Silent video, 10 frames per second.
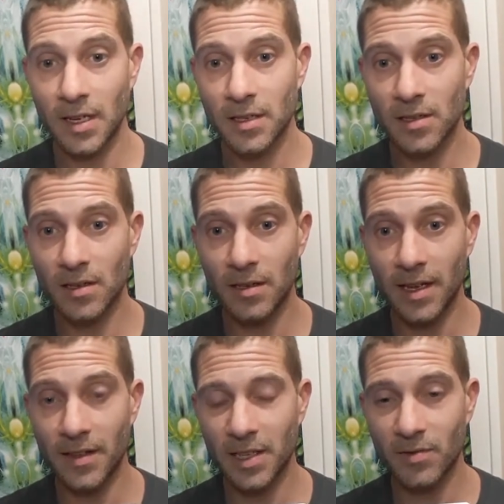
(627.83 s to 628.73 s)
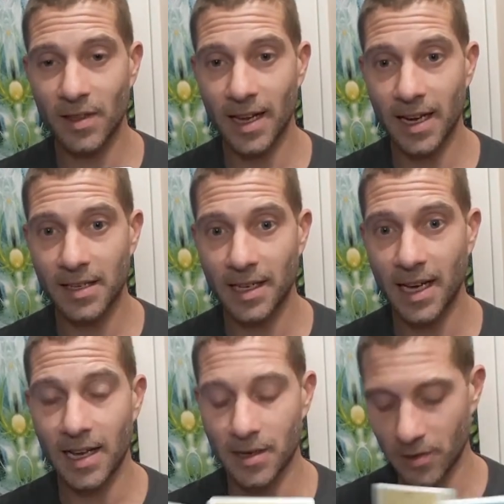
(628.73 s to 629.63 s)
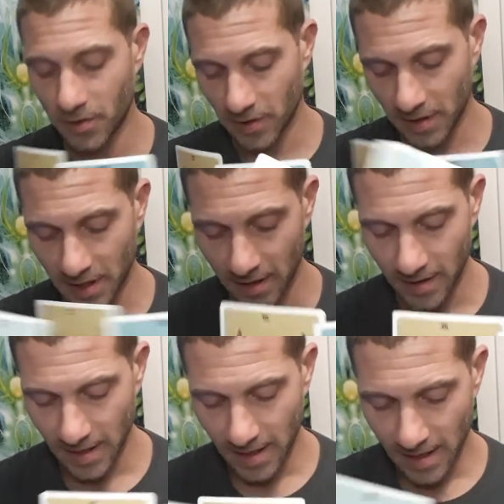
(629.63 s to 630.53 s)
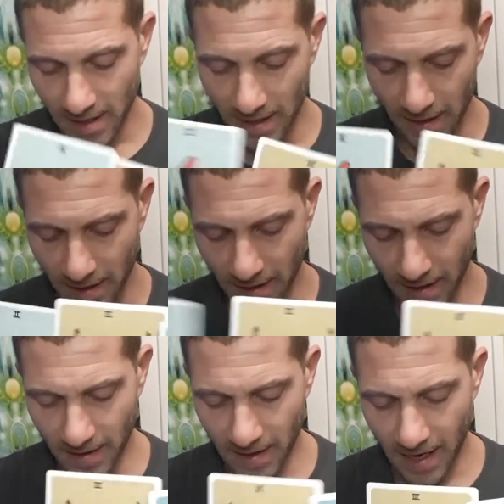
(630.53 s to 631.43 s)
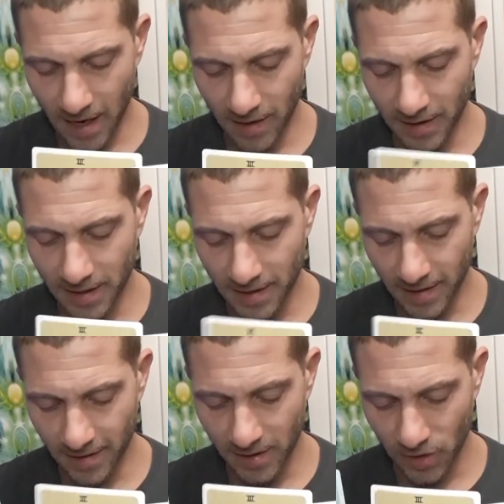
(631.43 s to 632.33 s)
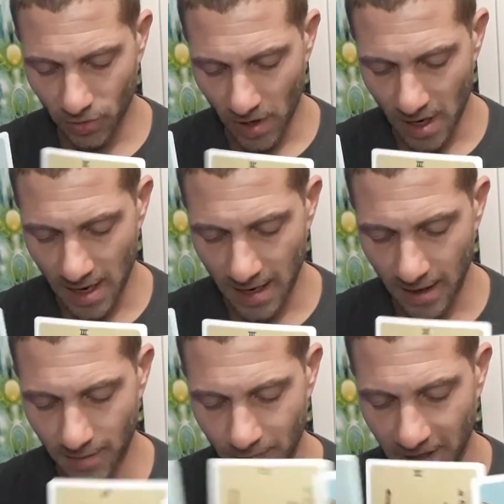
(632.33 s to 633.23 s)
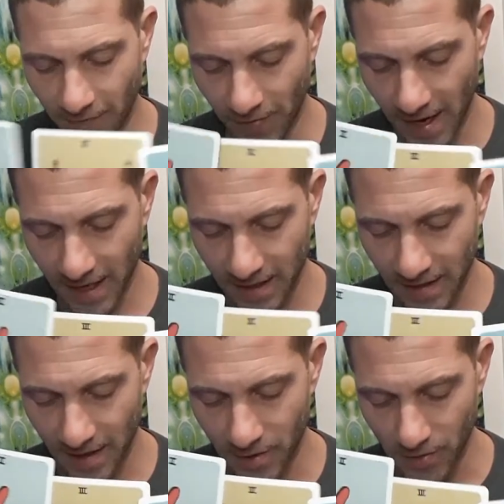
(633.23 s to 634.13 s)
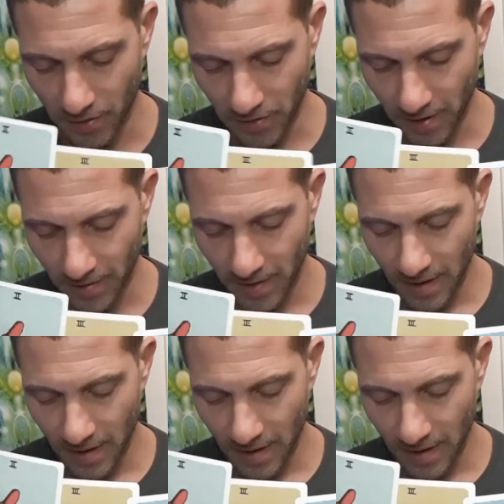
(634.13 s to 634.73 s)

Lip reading: So, and this one, like I said, kind of neutral. So the card is still strong, but the flanks are neutral.